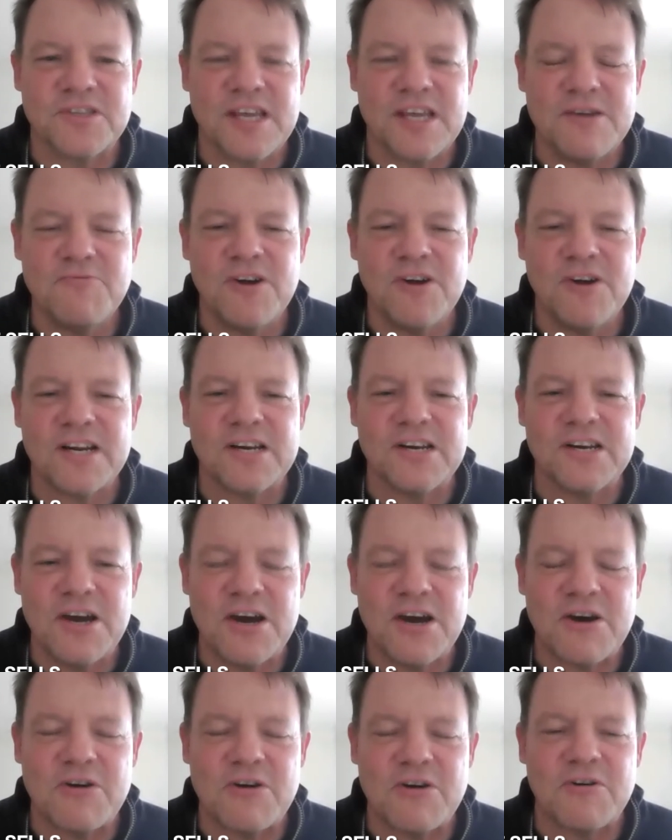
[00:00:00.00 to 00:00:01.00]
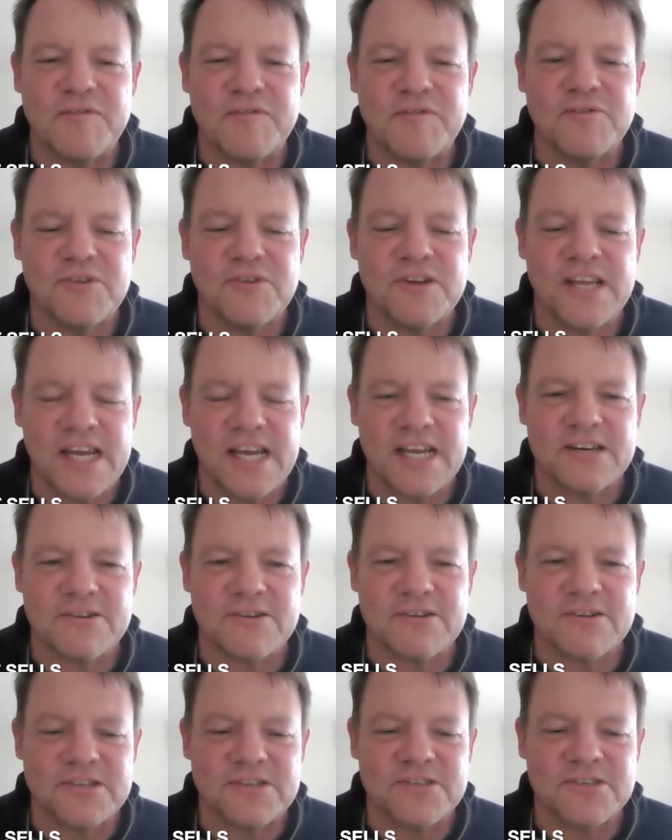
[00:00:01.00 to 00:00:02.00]
They want to know if you can
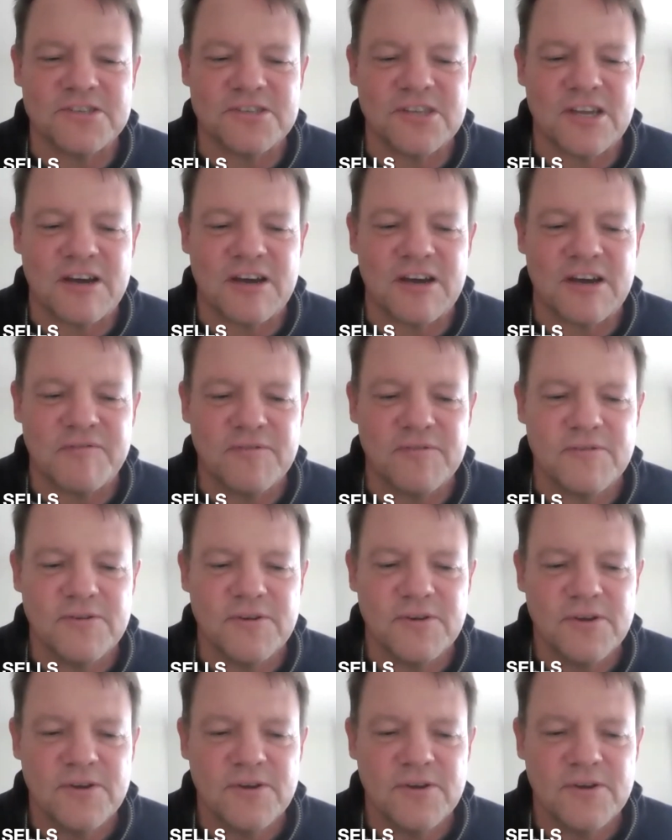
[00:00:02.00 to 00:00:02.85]
handle this stuff.